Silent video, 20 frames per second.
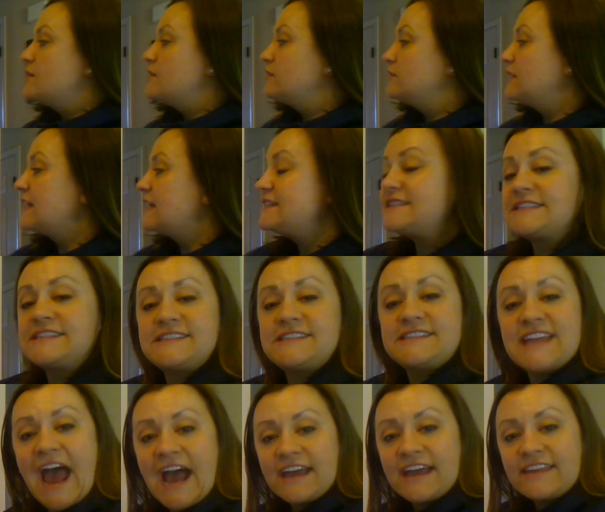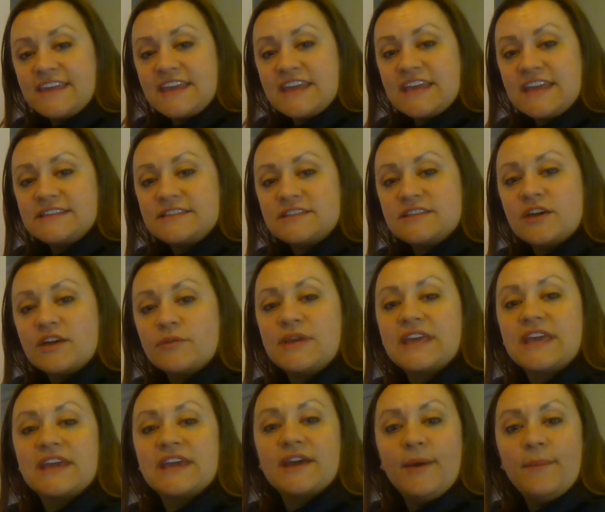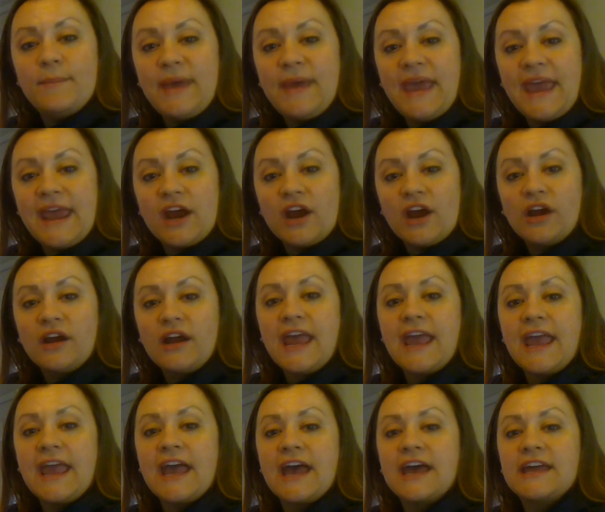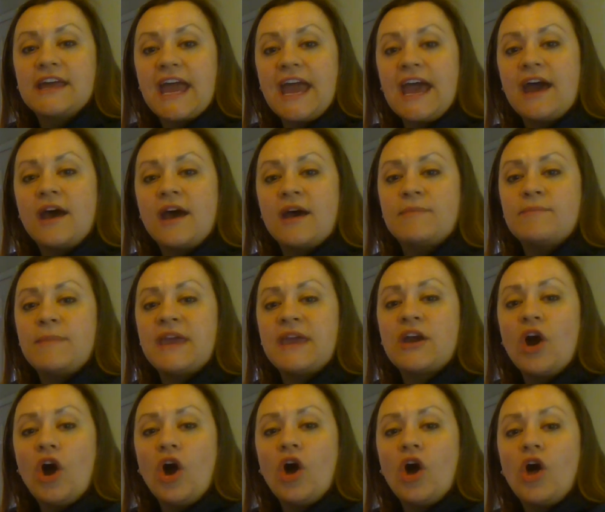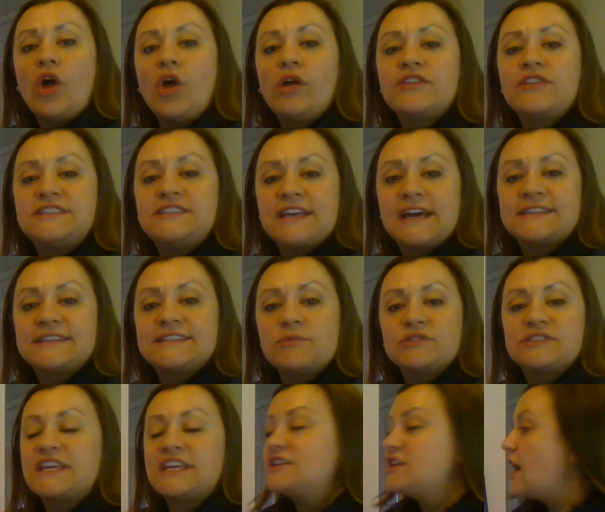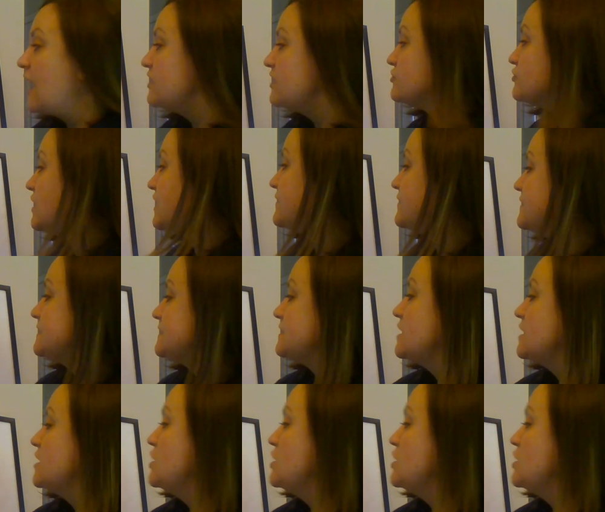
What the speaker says: Let's stack these so that we can compare and make all the decimals into hundredths.